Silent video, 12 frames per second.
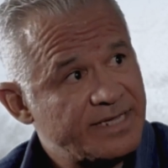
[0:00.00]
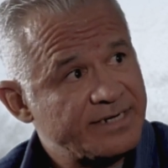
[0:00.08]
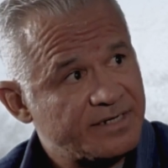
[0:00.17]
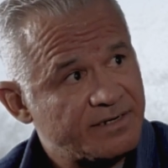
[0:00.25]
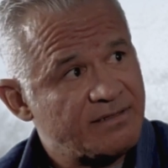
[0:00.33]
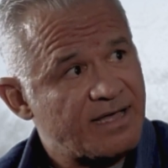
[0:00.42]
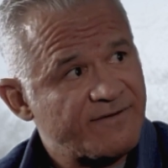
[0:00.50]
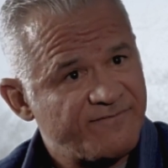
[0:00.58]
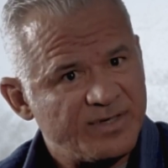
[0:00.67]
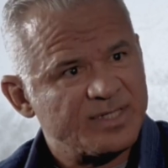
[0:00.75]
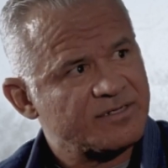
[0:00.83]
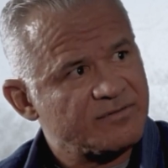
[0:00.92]
I'd done a lot of
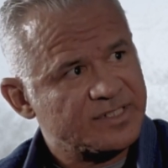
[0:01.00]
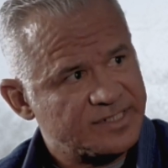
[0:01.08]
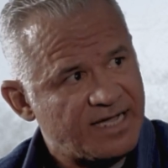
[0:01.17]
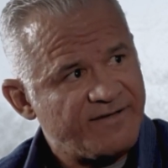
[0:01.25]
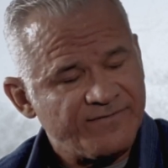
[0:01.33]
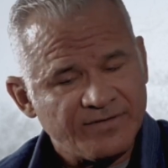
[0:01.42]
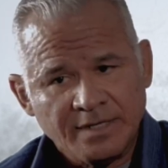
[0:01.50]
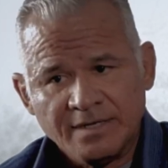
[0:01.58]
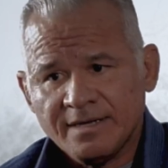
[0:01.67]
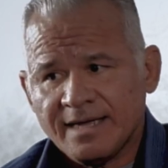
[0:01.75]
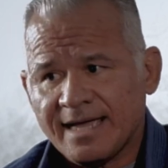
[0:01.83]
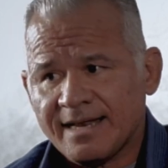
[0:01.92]
physical stuff,
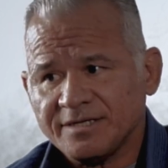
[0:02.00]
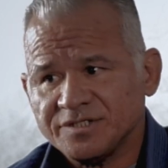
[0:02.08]
and I